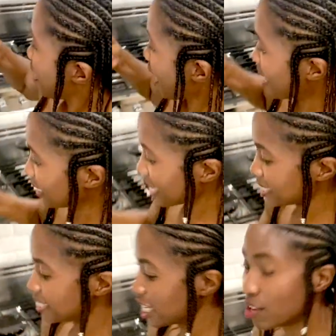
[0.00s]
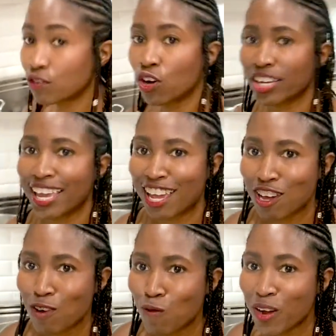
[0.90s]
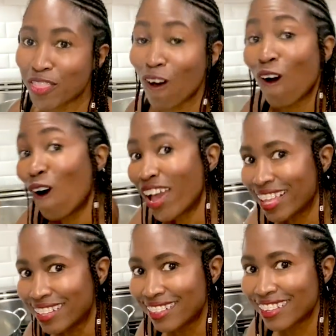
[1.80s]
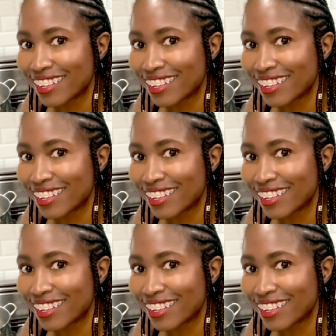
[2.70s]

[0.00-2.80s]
and instead of cooking with oil,